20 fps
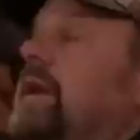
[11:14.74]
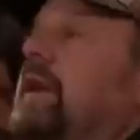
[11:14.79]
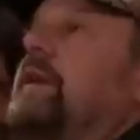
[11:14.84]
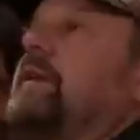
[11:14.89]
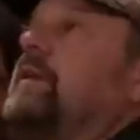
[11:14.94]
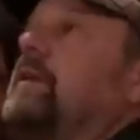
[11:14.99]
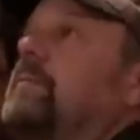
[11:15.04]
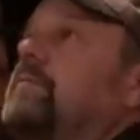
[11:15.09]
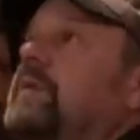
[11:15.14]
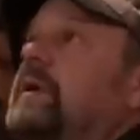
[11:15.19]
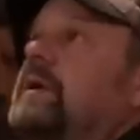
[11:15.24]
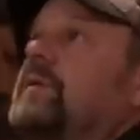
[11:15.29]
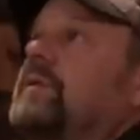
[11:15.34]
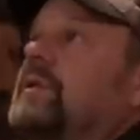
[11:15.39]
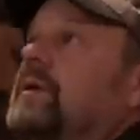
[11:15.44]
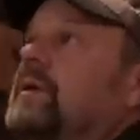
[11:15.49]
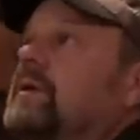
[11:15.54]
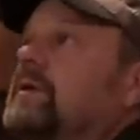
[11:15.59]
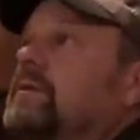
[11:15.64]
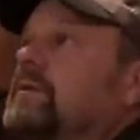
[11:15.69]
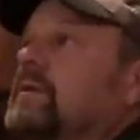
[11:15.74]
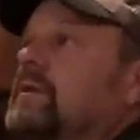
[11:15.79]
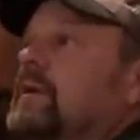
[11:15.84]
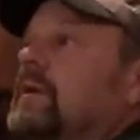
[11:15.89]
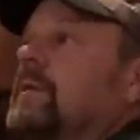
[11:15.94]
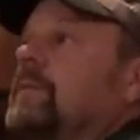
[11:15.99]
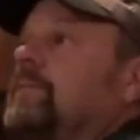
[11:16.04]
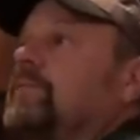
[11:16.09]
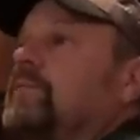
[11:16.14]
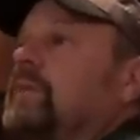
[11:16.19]
ended up being the
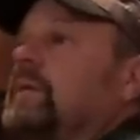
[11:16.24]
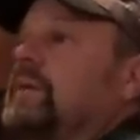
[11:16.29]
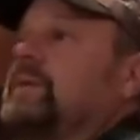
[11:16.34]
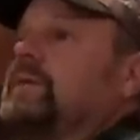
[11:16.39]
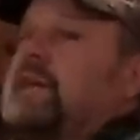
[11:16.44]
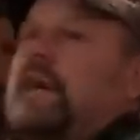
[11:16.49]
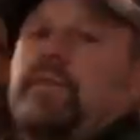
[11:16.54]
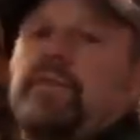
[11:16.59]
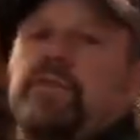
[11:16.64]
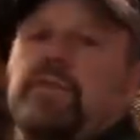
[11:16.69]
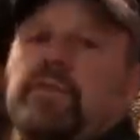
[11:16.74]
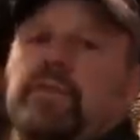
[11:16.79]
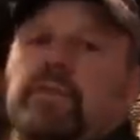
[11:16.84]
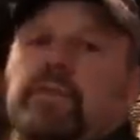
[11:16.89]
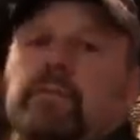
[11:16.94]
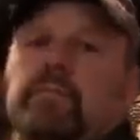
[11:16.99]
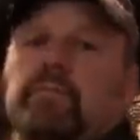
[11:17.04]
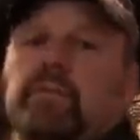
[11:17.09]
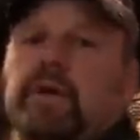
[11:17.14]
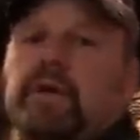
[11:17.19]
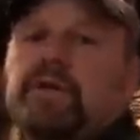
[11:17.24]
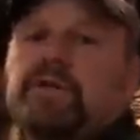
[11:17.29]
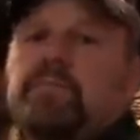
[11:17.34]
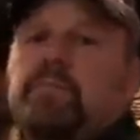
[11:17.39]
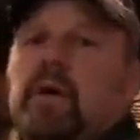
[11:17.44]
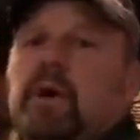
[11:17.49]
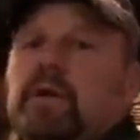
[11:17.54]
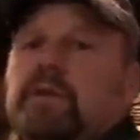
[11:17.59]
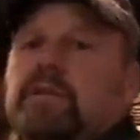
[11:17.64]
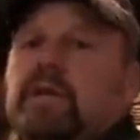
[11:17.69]
10th biggest
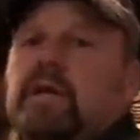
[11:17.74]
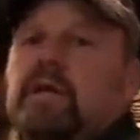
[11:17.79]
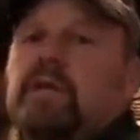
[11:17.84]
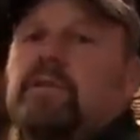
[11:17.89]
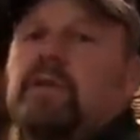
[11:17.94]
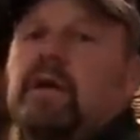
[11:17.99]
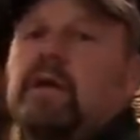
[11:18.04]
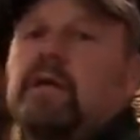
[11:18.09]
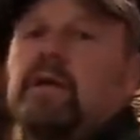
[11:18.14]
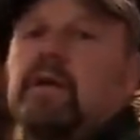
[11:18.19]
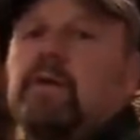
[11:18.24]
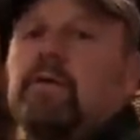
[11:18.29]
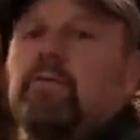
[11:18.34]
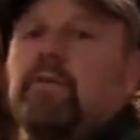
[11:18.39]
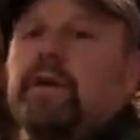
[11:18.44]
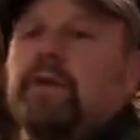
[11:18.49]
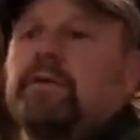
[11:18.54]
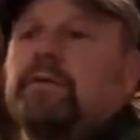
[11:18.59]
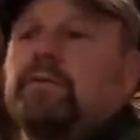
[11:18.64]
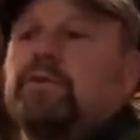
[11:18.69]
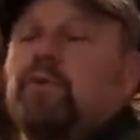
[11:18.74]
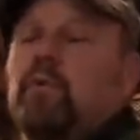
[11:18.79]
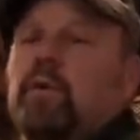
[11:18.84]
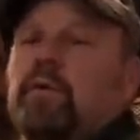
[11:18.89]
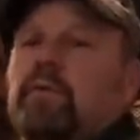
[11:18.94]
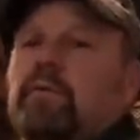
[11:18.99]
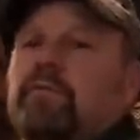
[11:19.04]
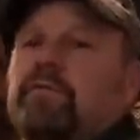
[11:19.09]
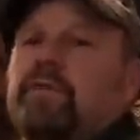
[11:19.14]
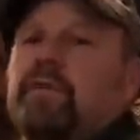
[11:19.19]
buck taken that year weighed
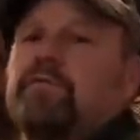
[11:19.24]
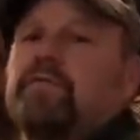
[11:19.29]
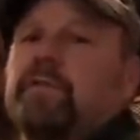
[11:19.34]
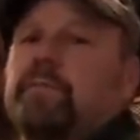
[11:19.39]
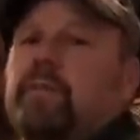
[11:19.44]
250